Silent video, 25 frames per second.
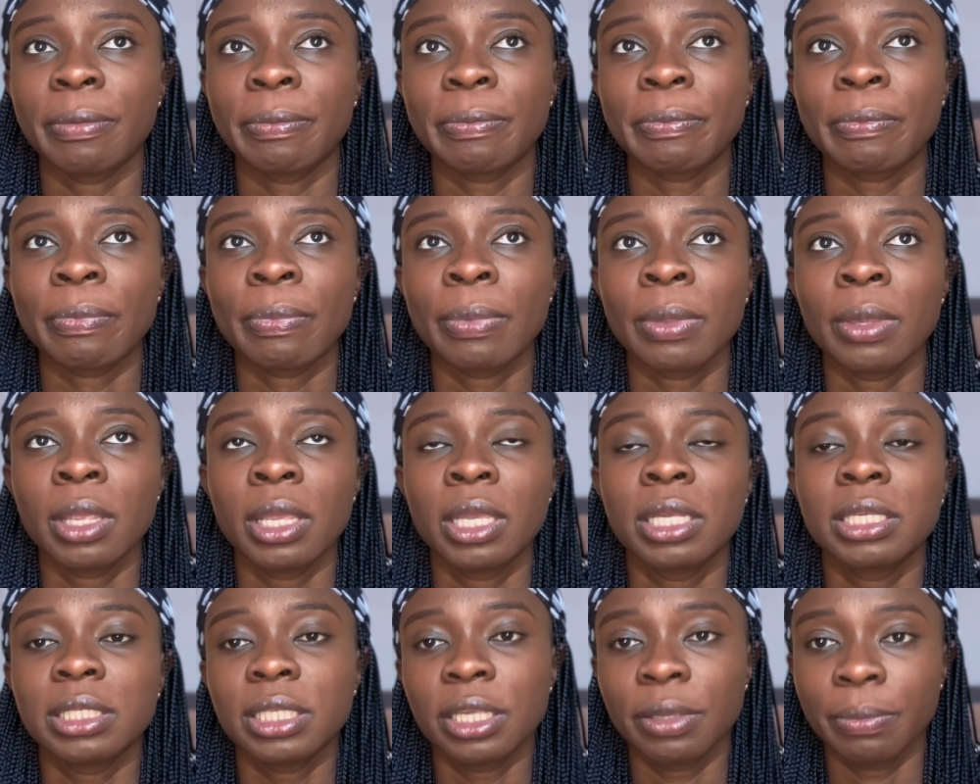Um,
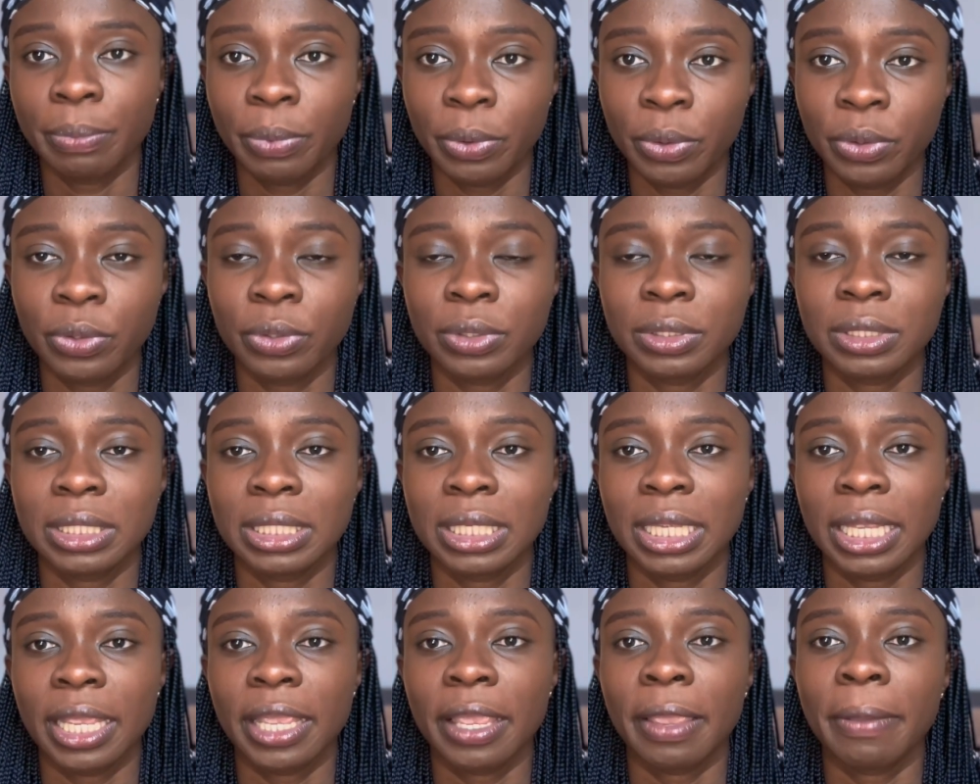simple
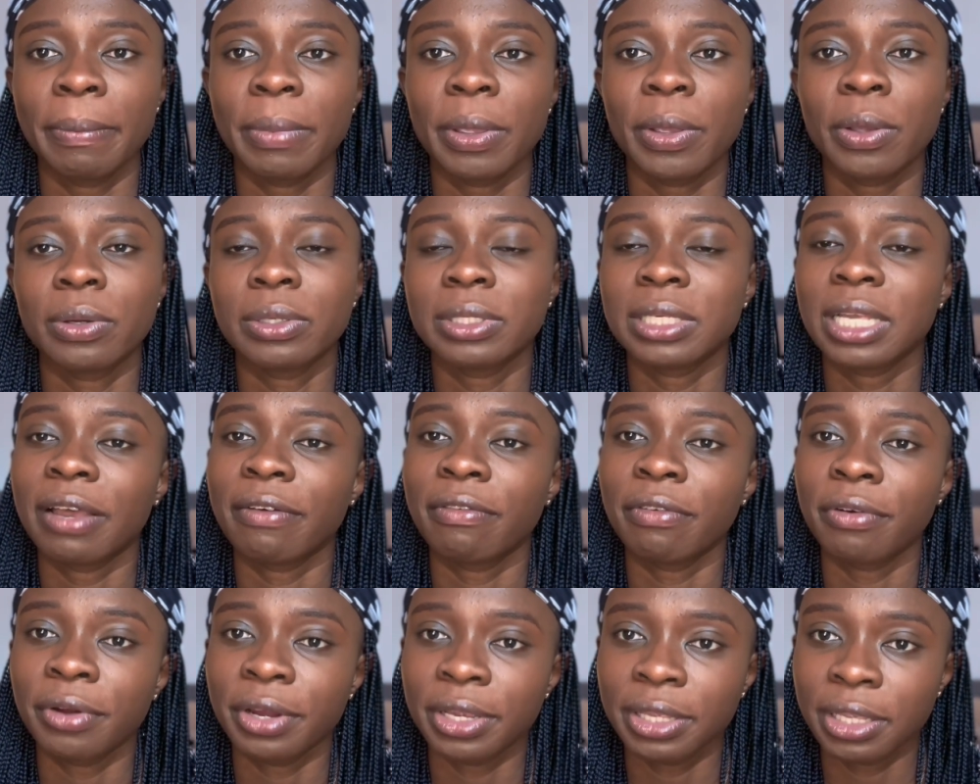nursing again because
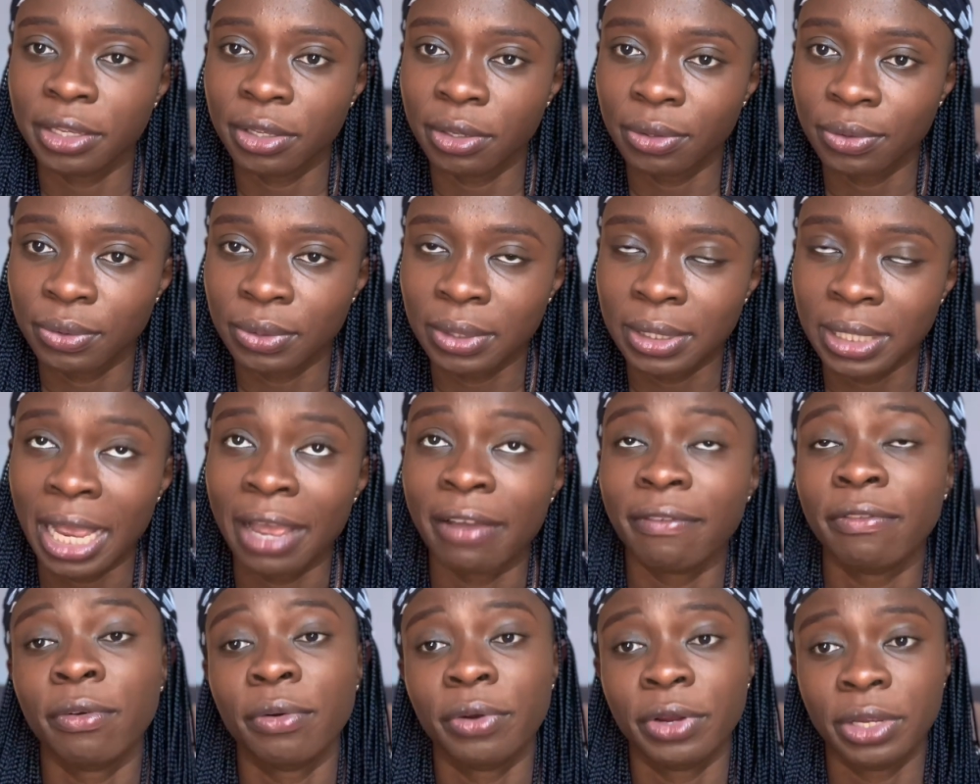I've already used,
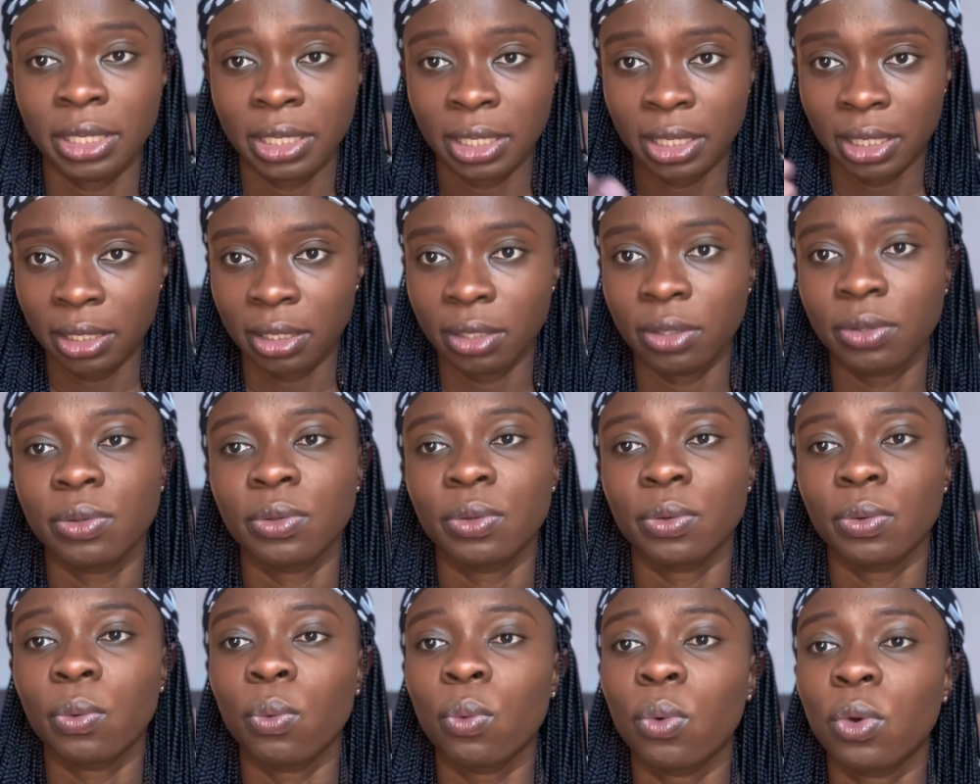I've already you
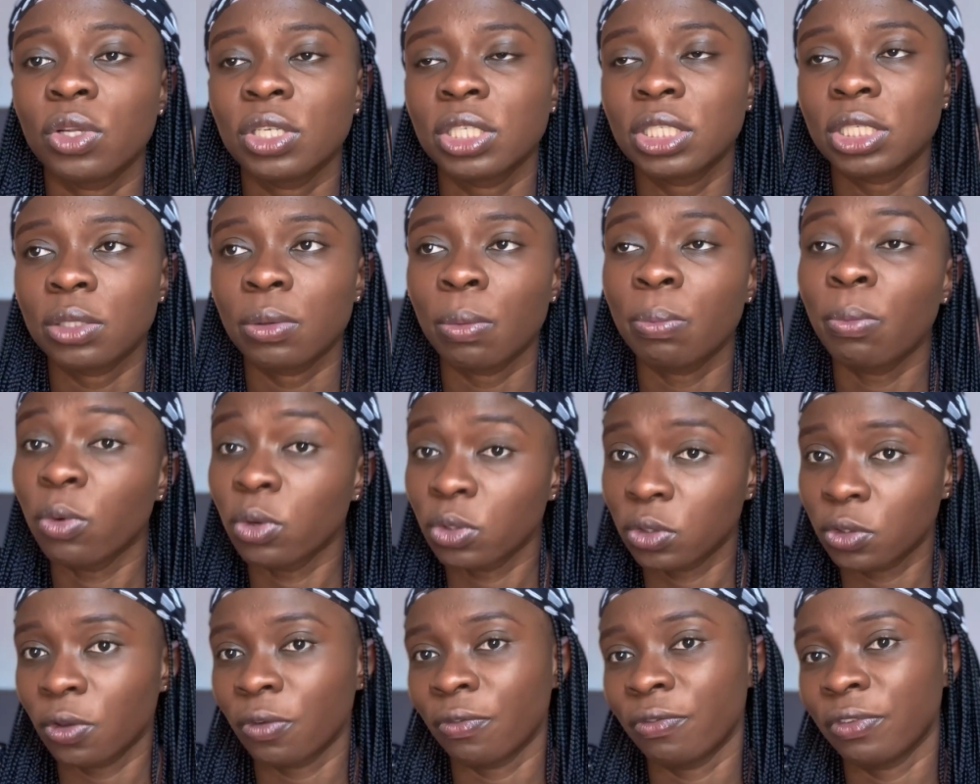know watched
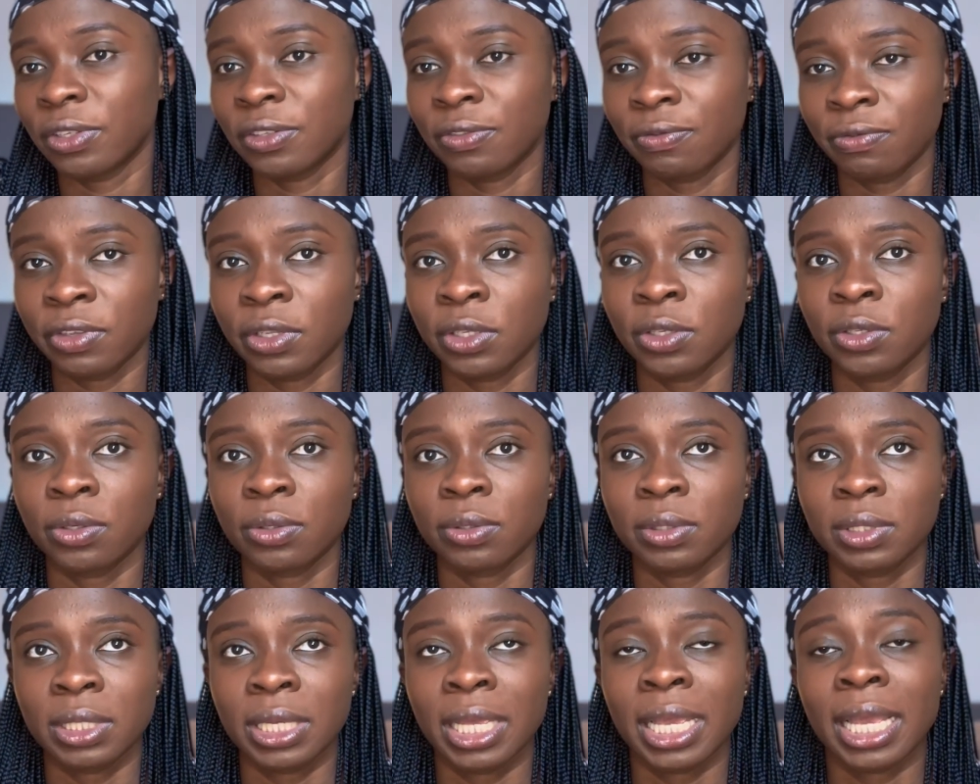most of his
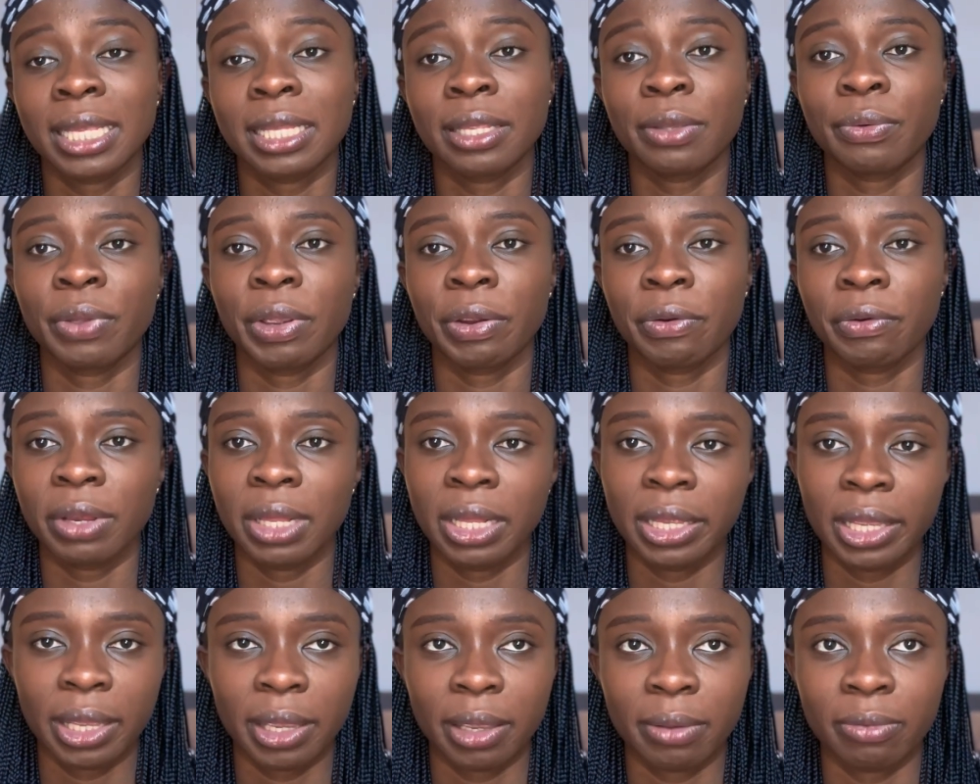videos. Yeah, they were
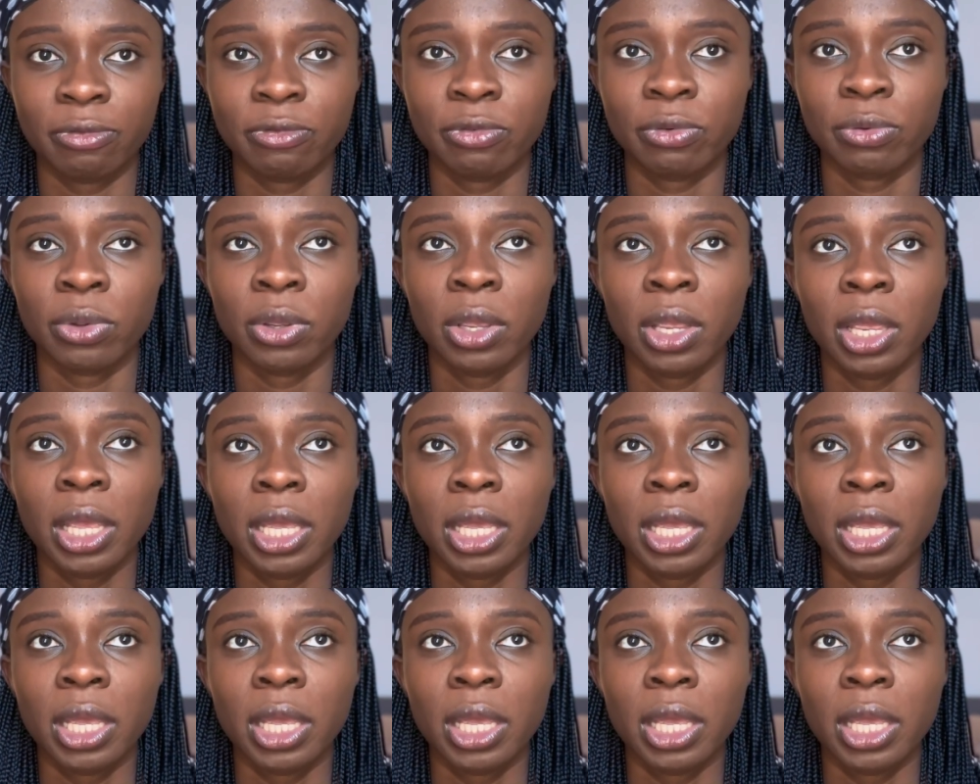really helpful.